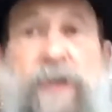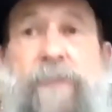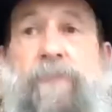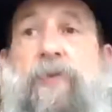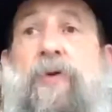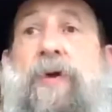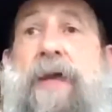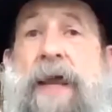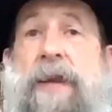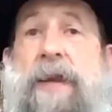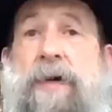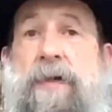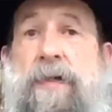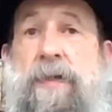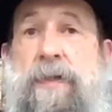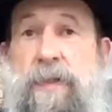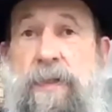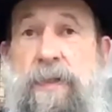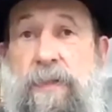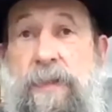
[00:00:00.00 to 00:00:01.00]
them together.
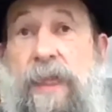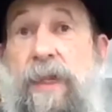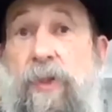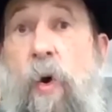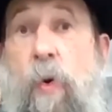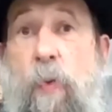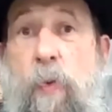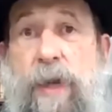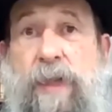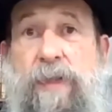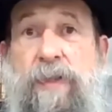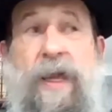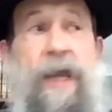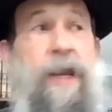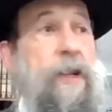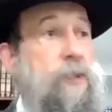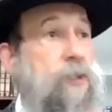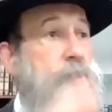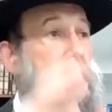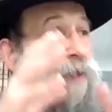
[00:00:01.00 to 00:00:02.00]
They don't work
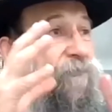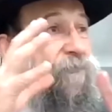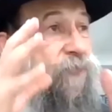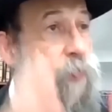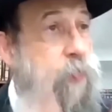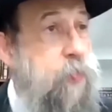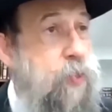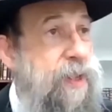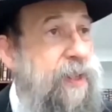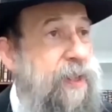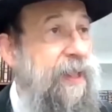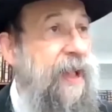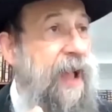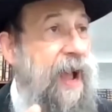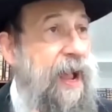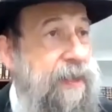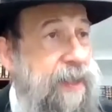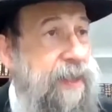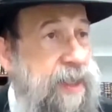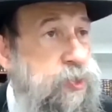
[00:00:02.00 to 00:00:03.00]
together. You have to work
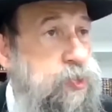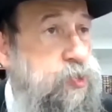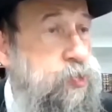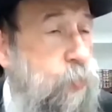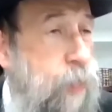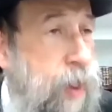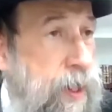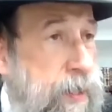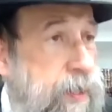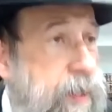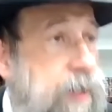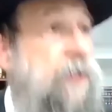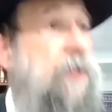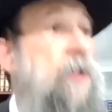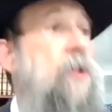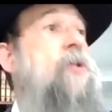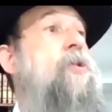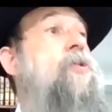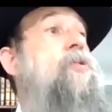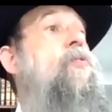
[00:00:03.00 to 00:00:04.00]
on each one.
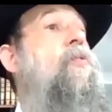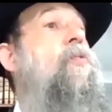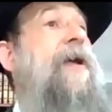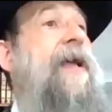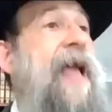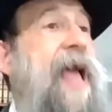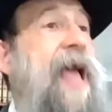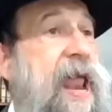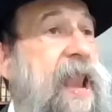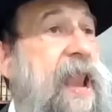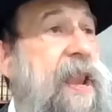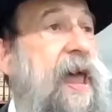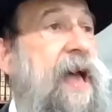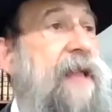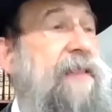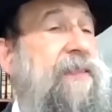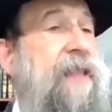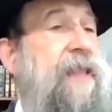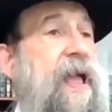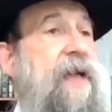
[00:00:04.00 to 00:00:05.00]
You
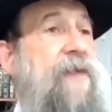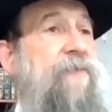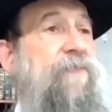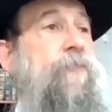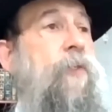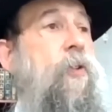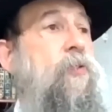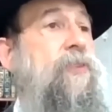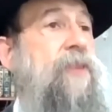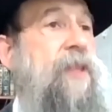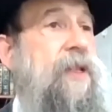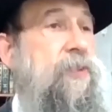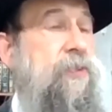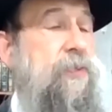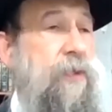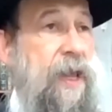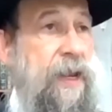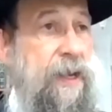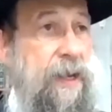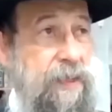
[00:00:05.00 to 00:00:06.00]
cannot have both things
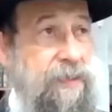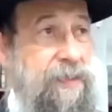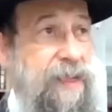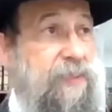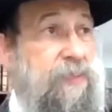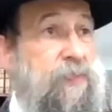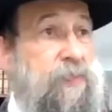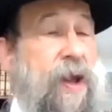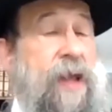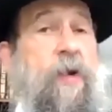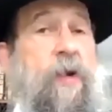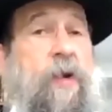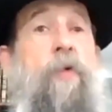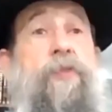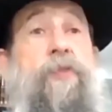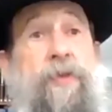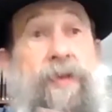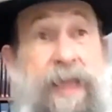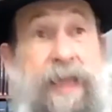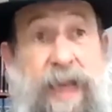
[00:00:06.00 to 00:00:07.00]
together. And that's why
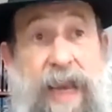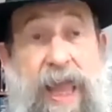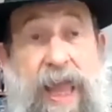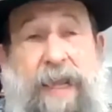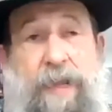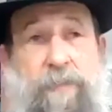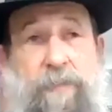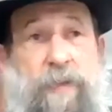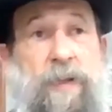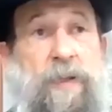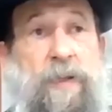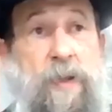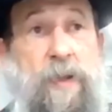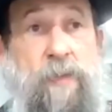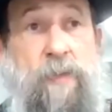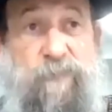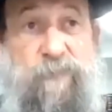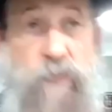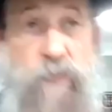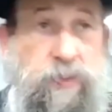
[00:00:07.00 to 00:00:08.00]
also kilayim,
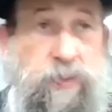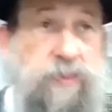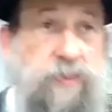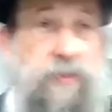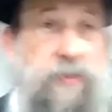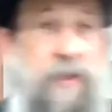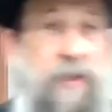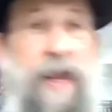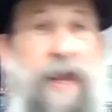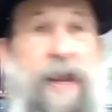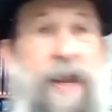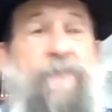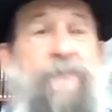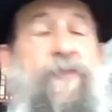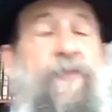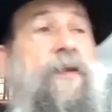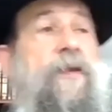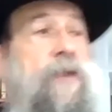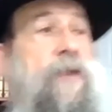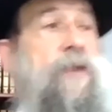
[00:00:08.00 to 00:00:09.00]
fruits, you
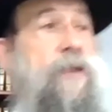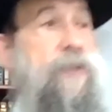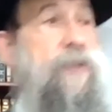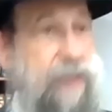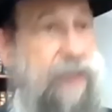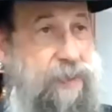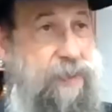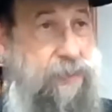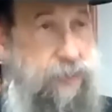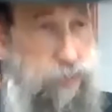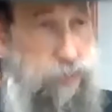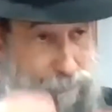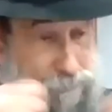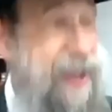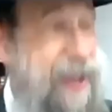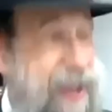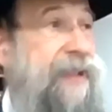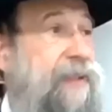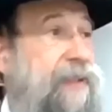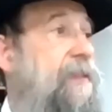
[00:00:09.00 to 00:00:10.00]
can't
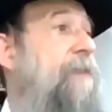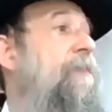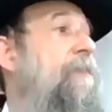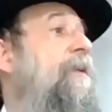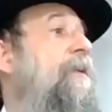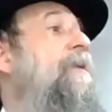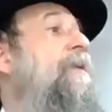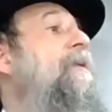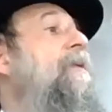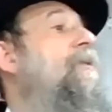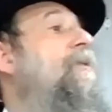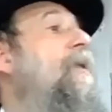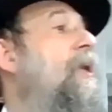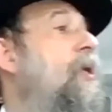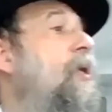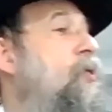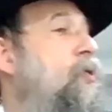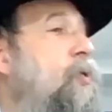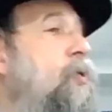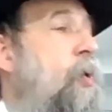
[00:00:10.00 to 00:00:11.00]
make them that
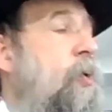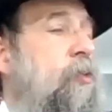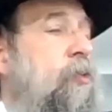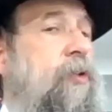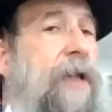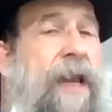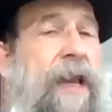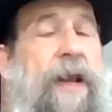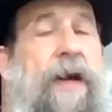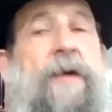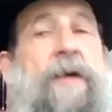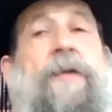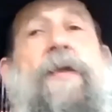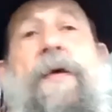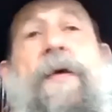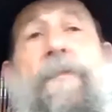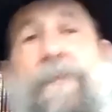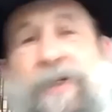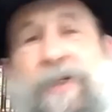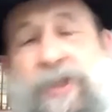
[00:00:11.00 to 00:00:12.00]
they should go together.
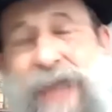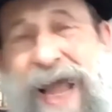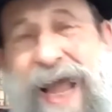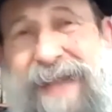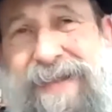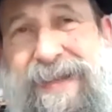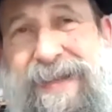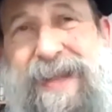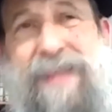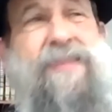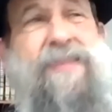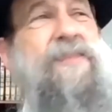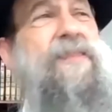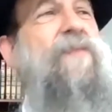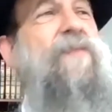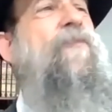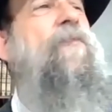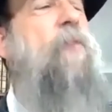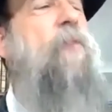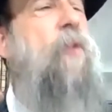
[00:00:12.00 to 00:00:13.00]
But shatnez is
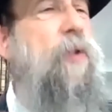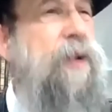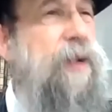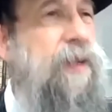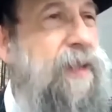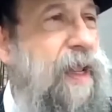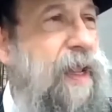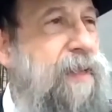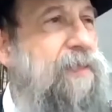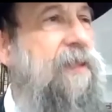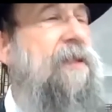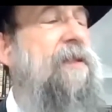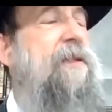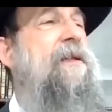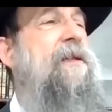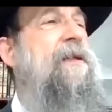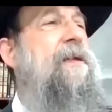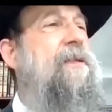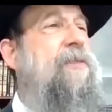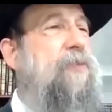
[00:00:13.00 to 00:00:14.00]
even more than that.
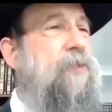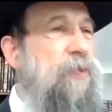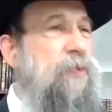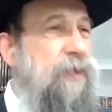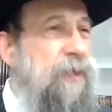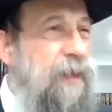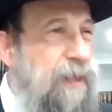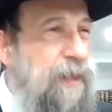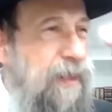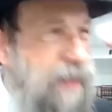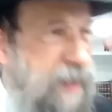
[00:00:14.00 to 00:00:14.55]
To